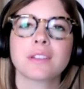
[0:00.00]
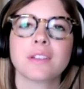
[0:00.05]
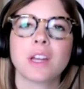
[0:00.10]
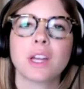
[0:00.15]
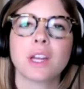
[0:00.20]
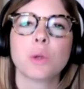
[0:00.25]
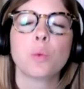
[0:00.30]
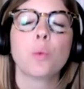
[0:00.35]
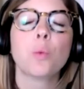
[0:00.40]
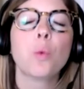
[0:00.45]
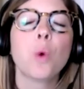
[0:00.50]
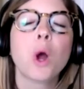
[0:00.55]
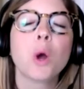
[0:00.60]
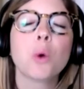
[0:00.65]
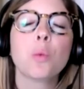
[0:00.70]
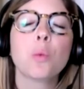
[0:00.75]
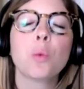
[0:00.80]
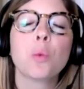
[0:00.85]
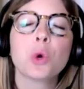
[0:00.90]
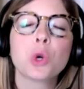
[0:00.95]
Right?
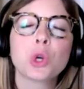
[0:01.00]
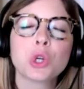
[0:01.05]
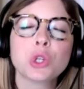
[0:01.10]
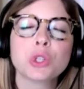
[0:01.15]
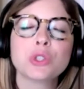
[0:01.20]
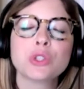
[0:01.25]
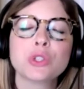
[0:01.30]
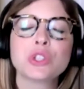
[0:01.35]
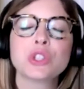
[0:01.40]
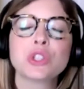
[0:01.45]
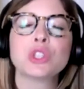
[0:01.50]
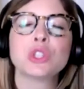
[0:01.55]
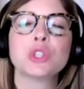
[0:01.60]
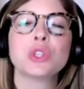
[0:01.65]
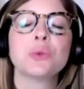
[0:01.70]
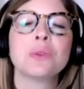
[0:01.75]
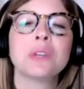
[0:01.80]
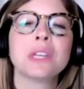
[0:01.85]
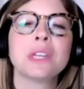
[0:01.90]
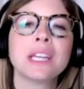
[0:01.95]
What words do
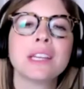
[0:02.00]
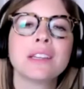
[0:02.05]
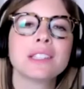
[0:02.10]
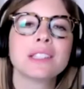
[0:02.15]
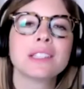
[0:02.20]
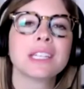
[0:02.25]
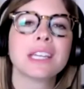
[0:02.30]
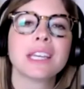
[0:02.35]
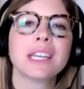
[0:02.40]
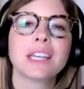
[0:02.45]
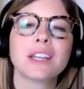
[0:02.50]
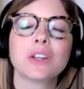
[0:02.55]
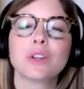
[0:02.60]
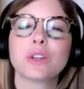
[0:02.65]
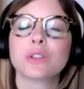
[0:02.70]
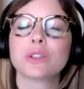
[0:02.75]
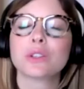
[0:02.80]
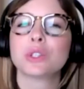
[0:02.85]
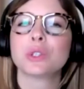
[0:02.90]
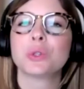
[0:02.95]
you need to
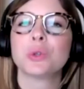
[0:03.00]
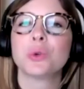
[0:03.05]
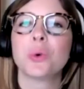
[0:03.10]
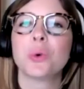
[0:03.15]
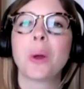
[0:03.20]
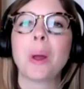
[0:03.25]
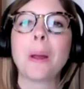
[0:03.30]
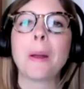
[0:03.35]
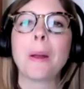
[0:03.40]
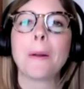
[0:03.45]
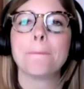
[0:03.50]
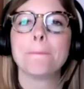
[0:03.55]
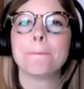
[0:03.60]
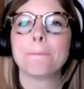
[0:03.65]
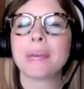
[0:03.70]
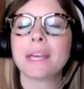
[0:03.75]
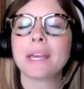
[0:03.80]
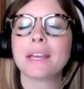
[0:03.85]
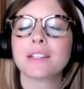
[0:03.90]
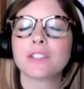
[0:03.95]
hear to
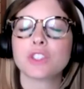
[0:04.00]
make a